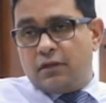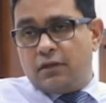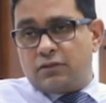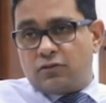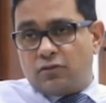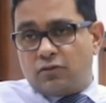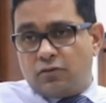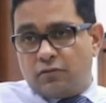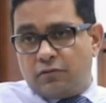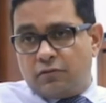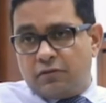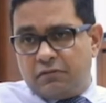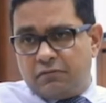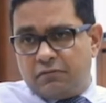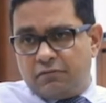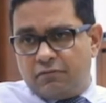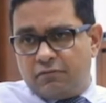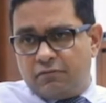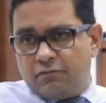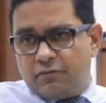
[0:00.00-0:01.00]
So
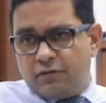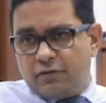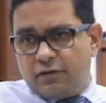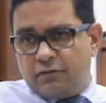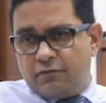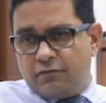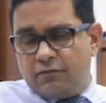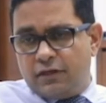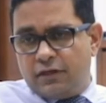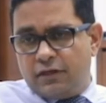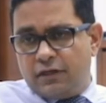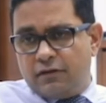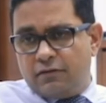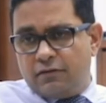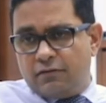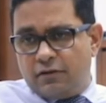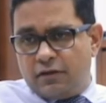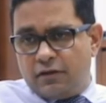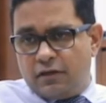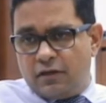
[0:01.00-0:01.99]
we
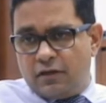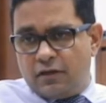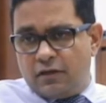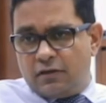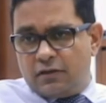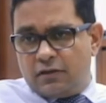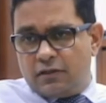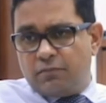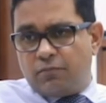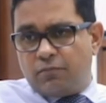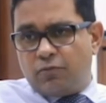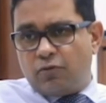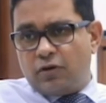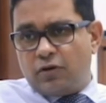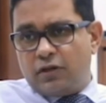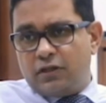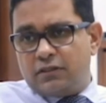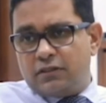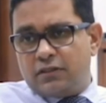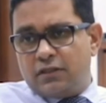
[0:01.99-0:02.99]

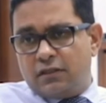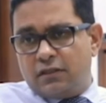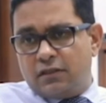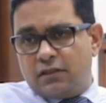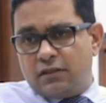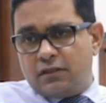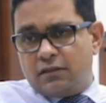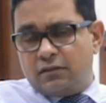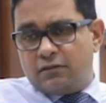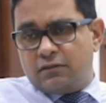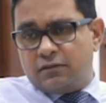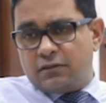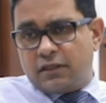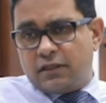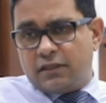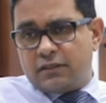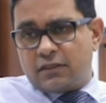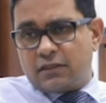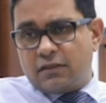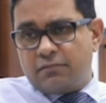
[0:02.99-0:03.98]
deployed
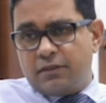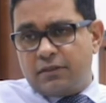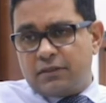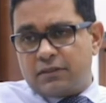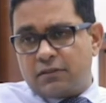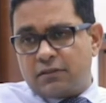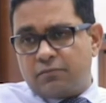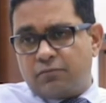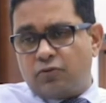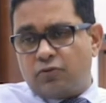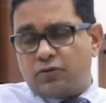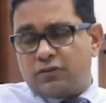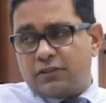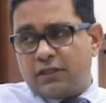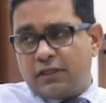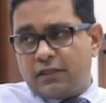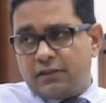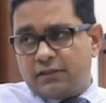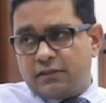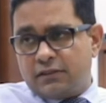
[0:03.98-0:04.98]
SME support
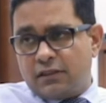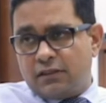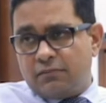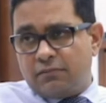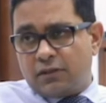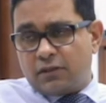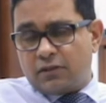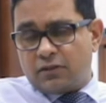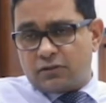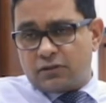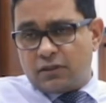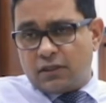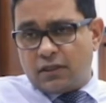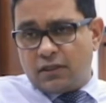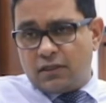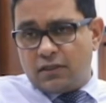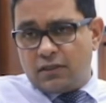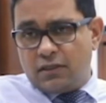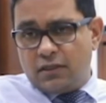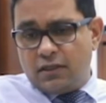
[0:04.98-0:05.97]
sales team across the
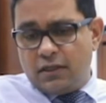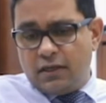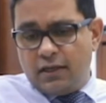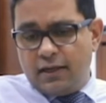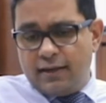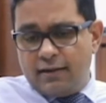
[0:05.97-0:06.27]
country,